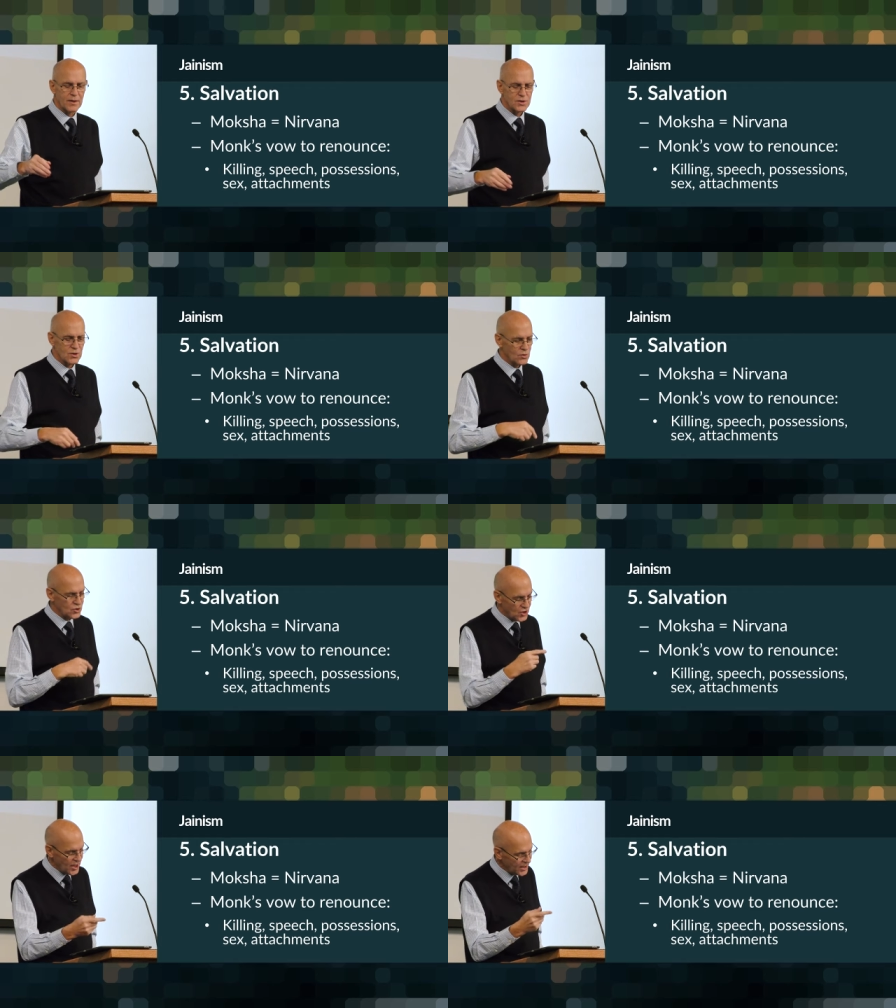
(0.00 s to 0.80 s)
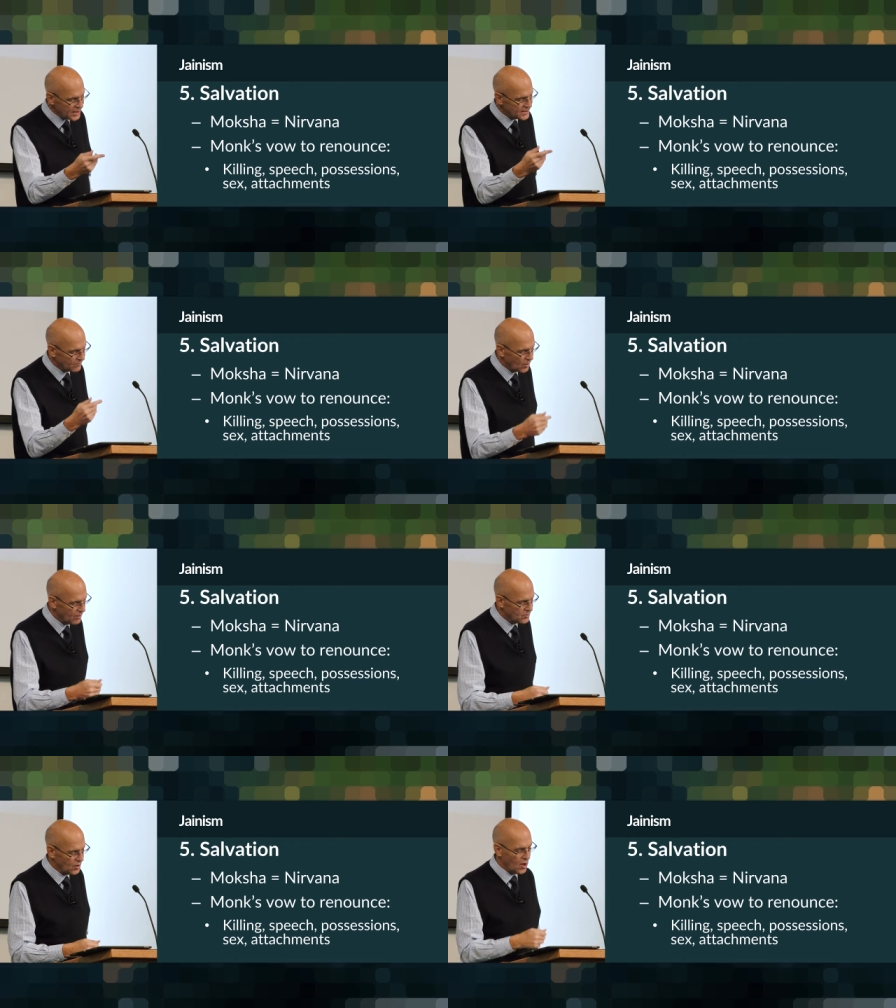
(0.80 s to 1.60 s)
So Jainism
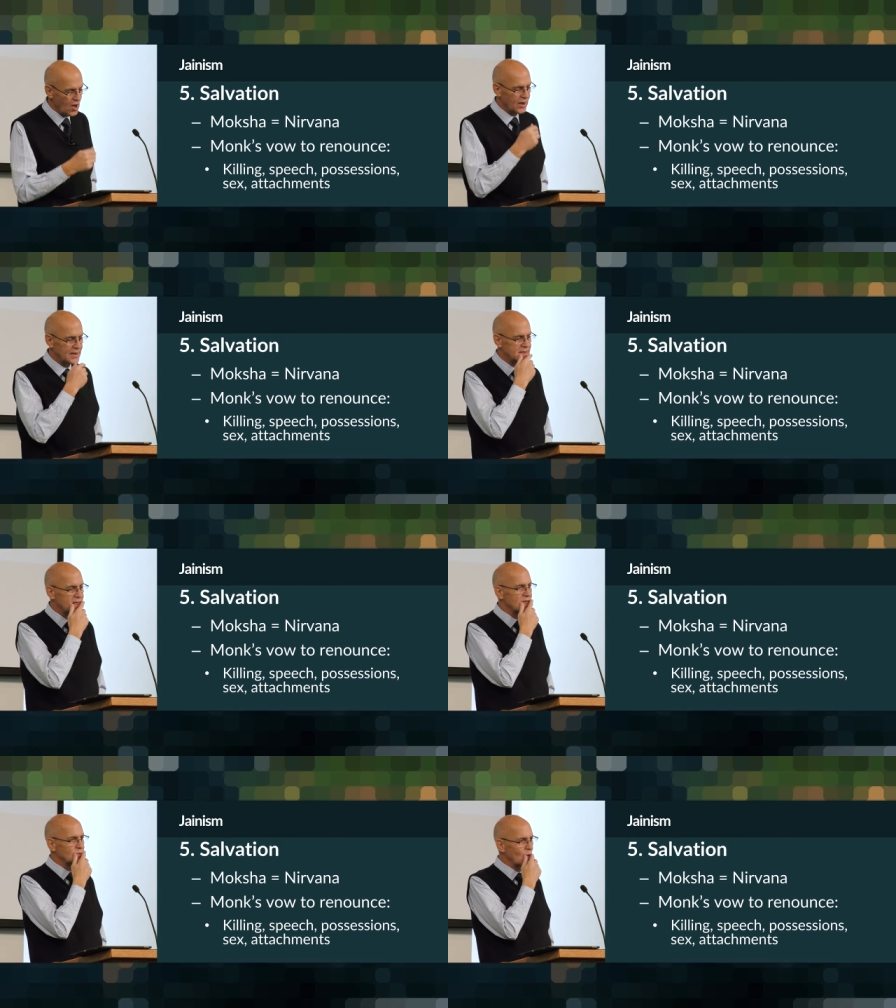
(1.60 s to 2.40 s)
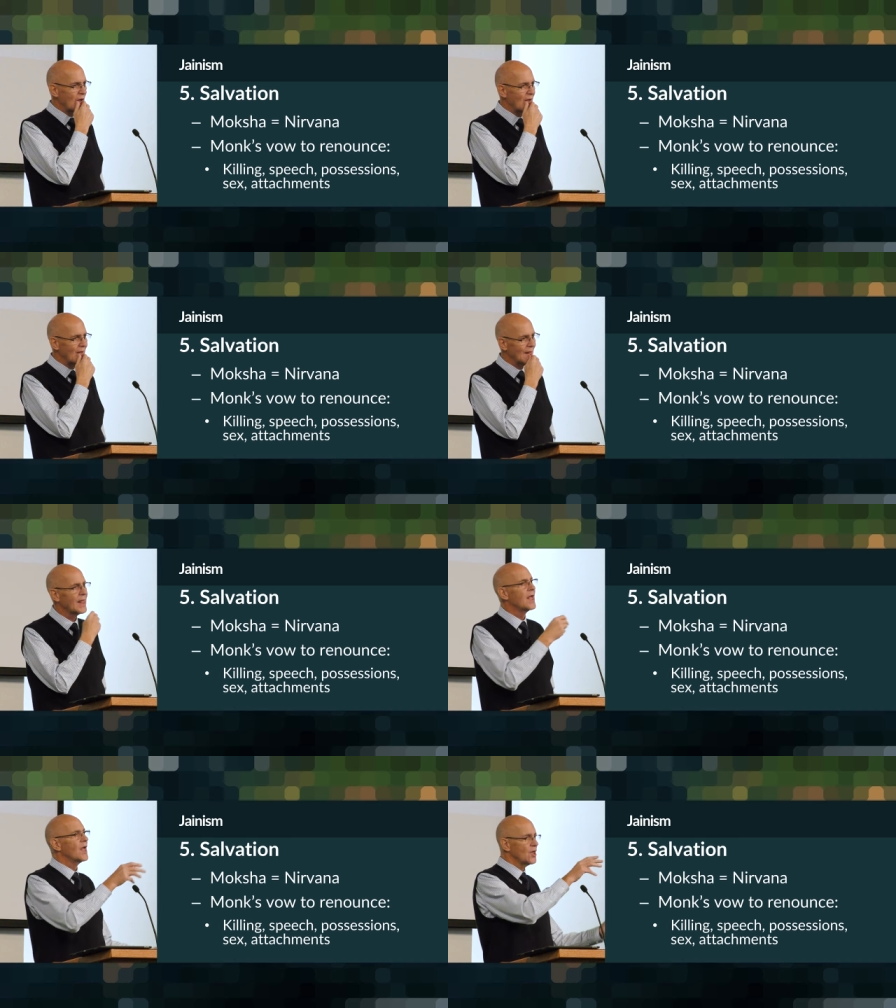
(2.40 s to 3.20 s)
comes along and says,
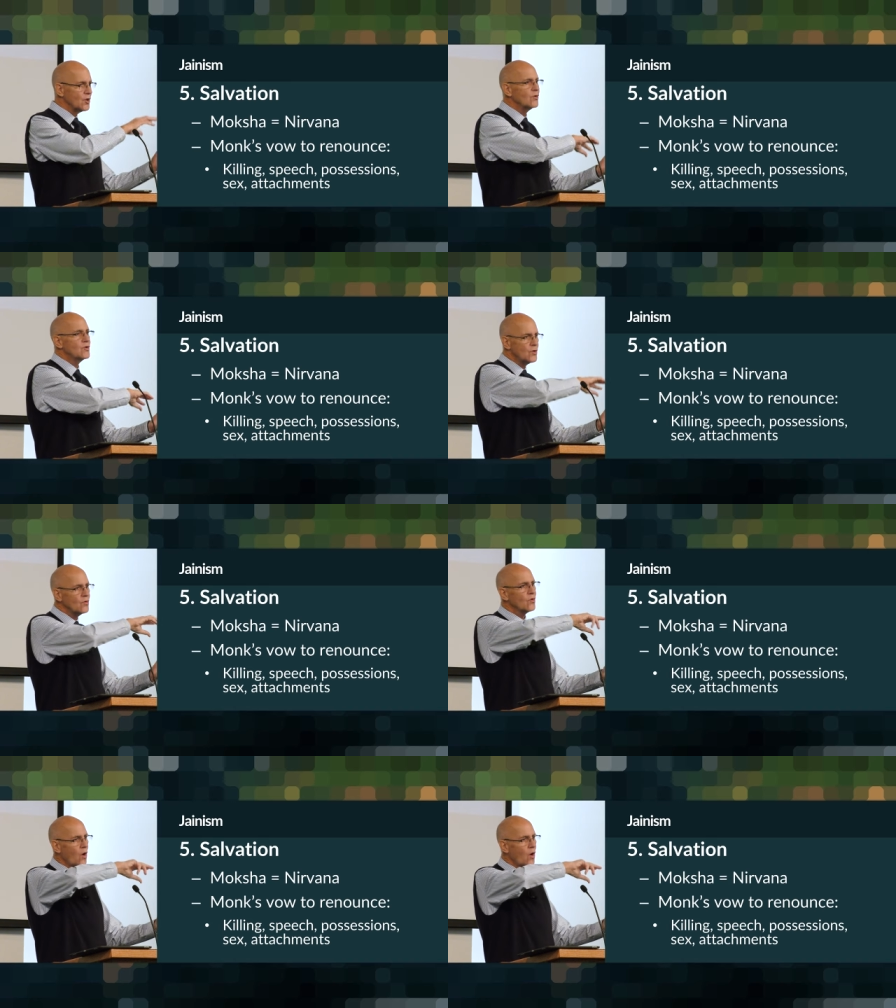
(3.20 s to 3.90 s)
well, you do